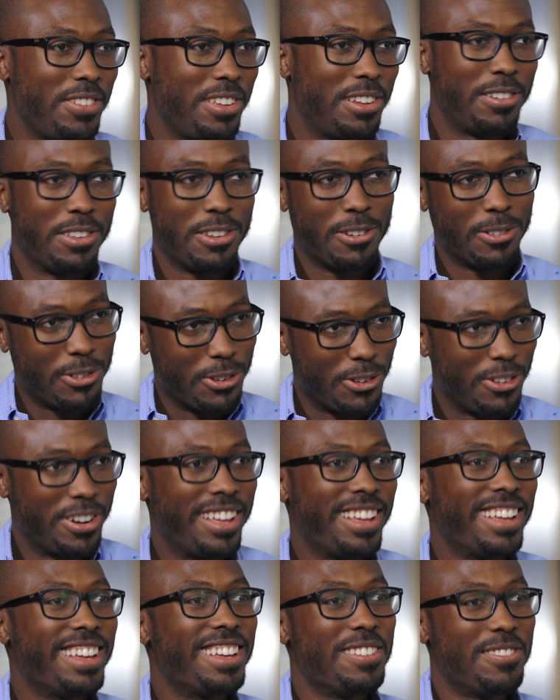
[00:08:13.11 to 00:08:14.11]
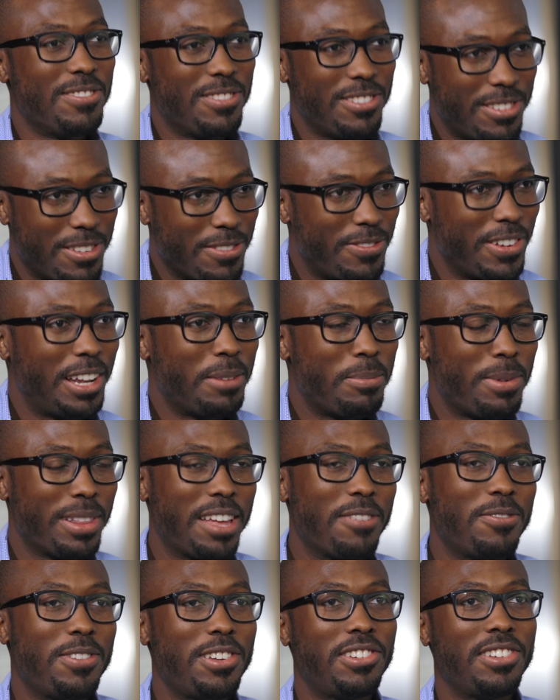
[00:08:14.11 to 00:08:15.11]
your journey developing
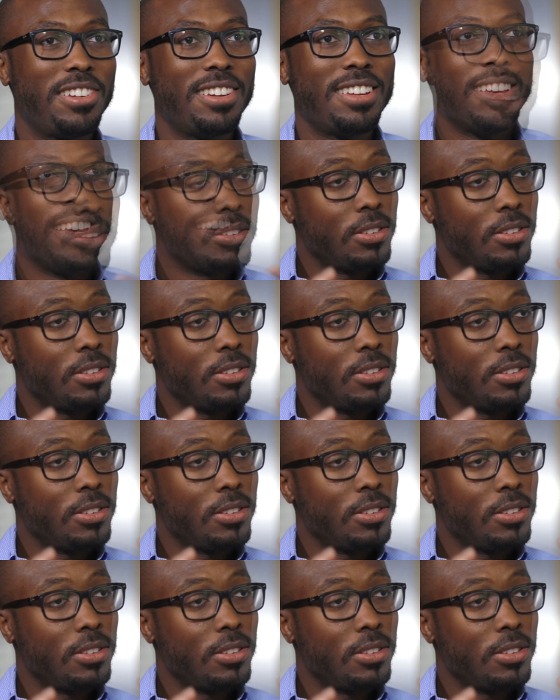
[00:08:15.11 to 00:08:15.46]
that vision.